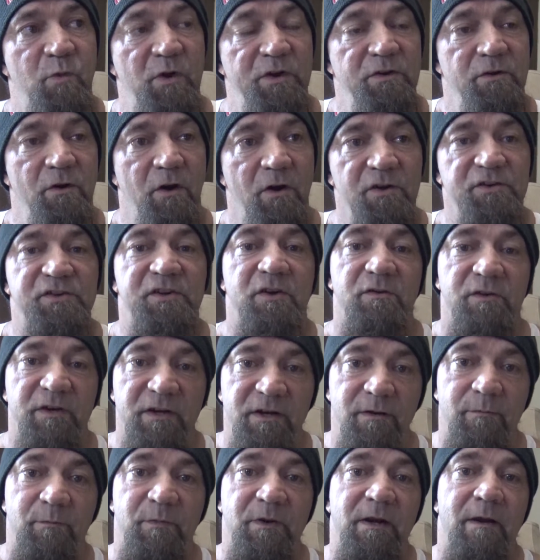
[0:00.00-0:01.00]
But you also
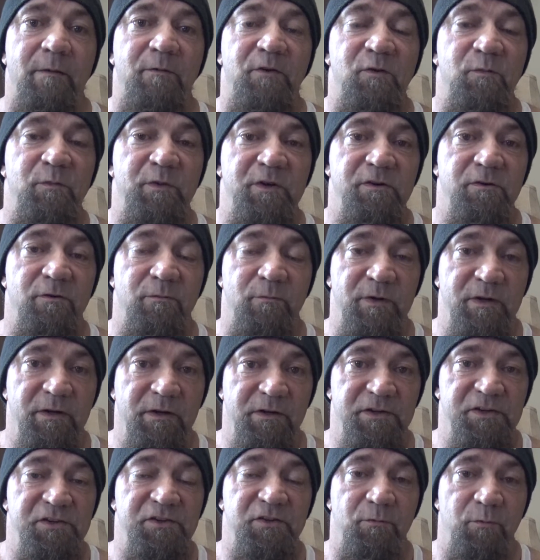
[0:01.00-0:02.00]
need to be able to be your
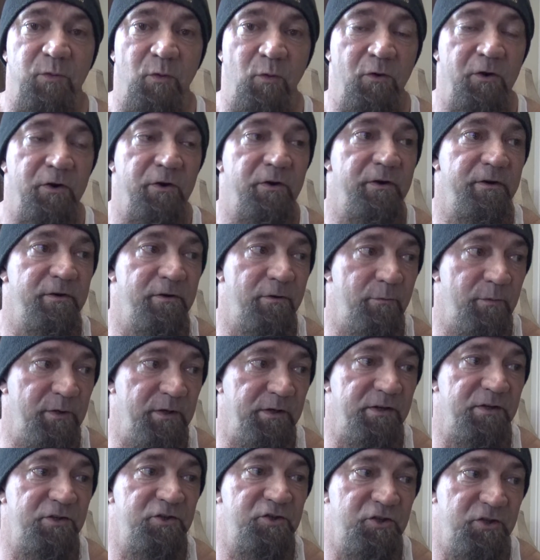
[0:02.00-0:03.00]
biggest supporter and your
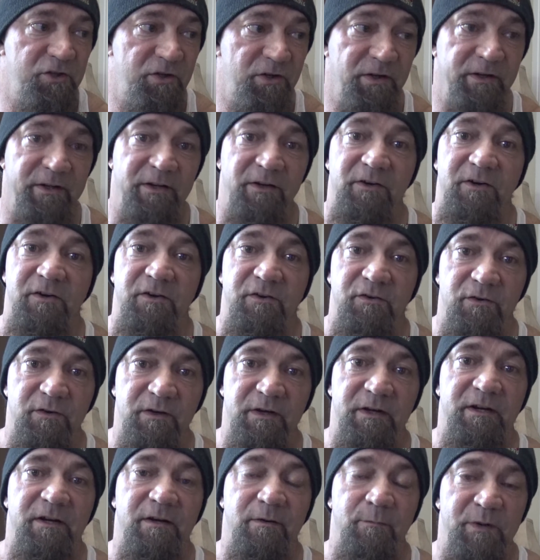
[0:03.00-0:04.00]
biggest cheerleader. You
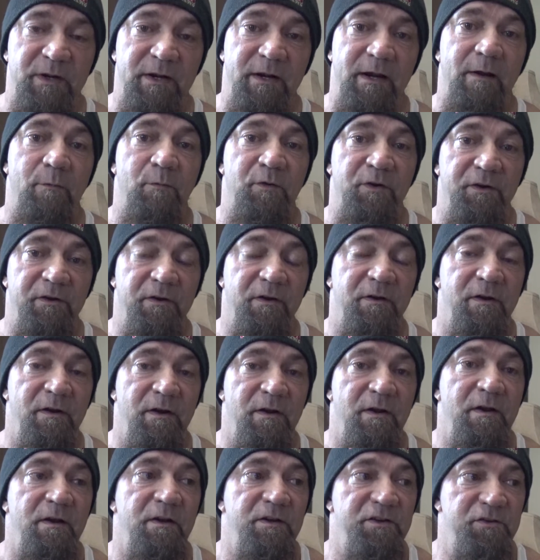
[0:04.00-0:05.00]
need to be able to
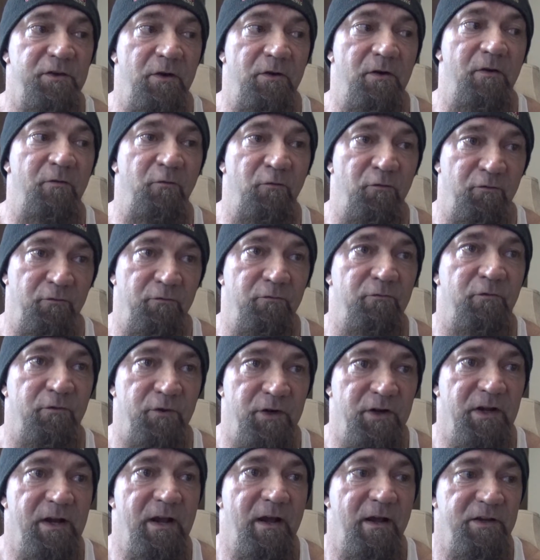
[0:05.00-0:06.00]
to uh,
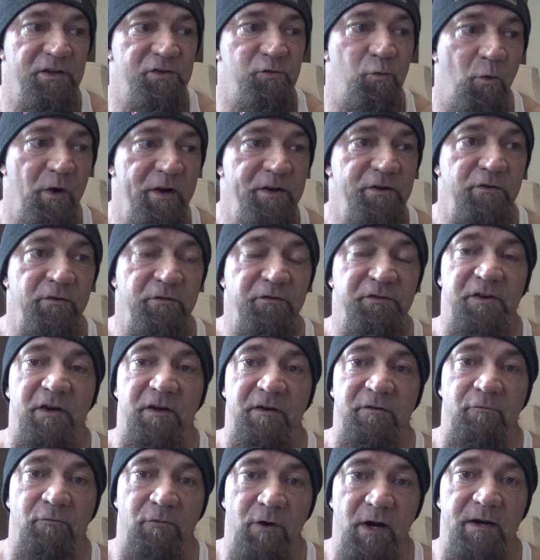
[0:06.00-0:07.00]
realize when you've
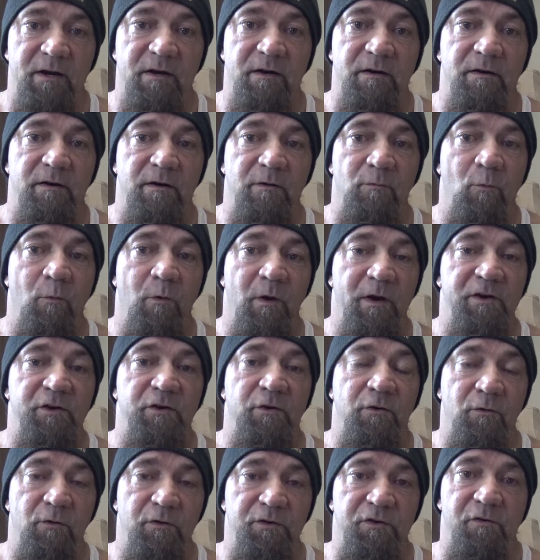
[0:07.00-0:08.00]
done right and when
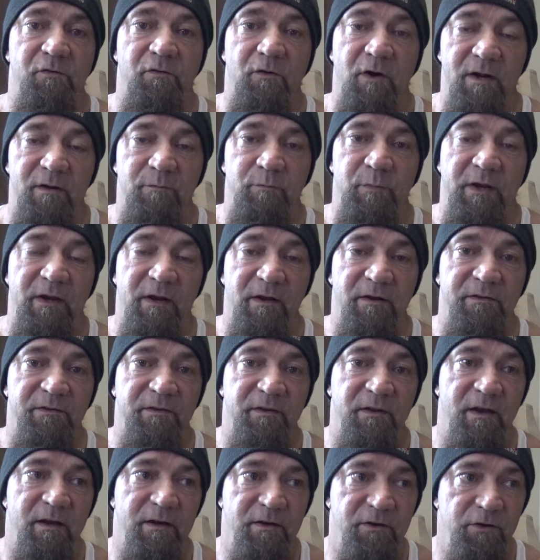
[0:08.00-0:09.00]
you're on the right path,
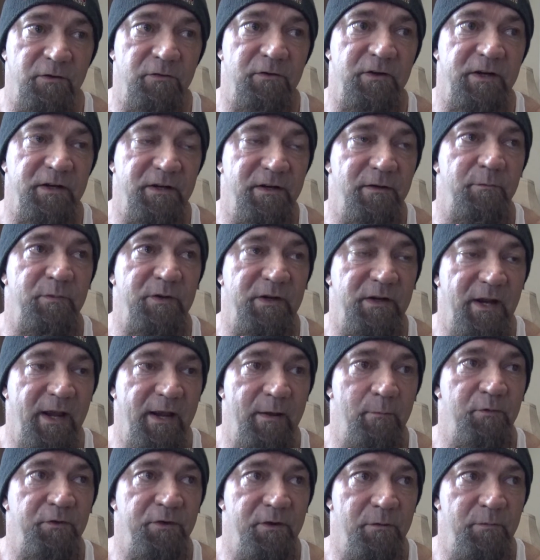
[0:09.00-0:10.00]
and you need to be
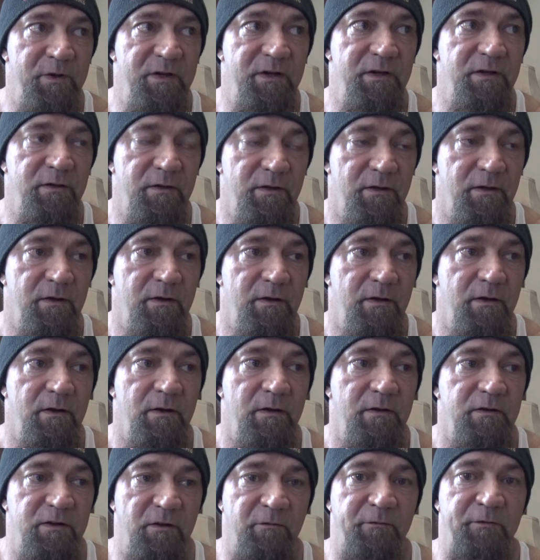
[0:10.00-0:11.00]
able to be
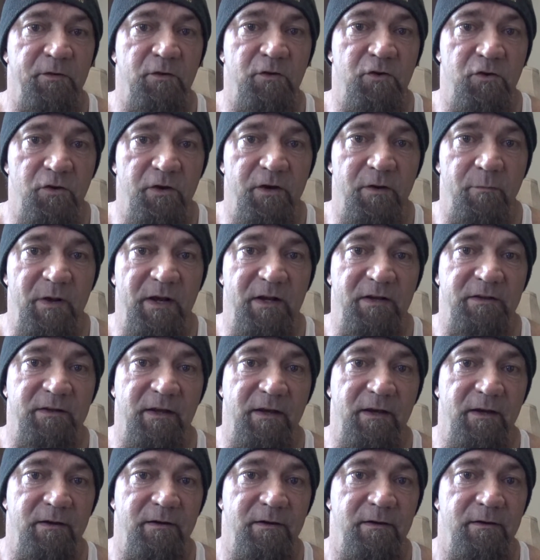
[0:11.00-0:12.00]
to feel good about
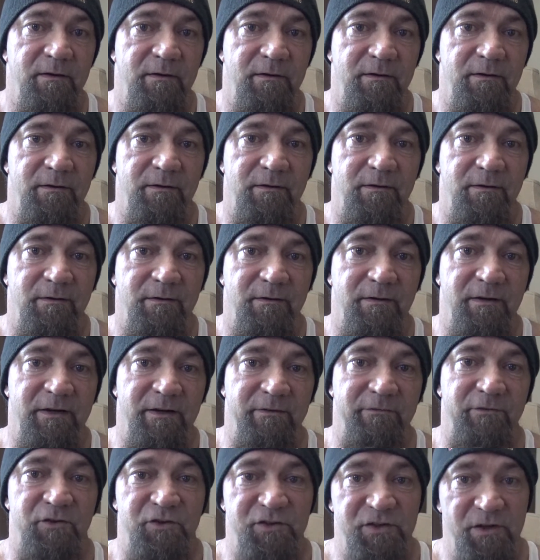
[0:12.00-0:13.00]
that.
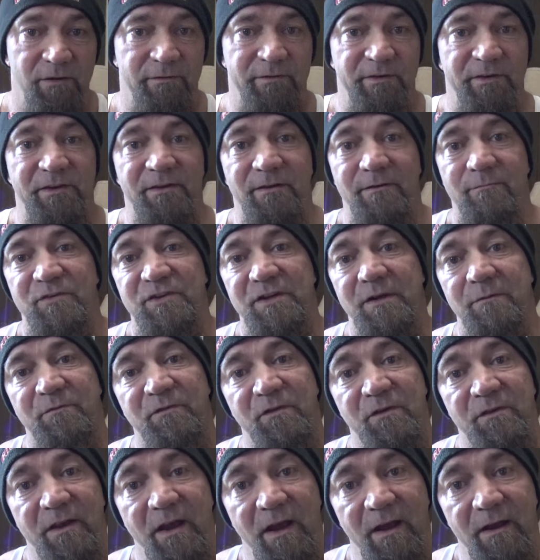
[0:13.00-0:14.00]
Give yourself a thumbs up
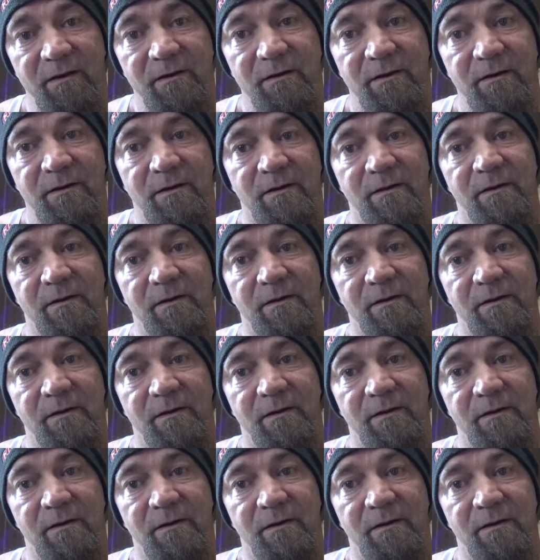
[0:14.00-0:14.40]
for that.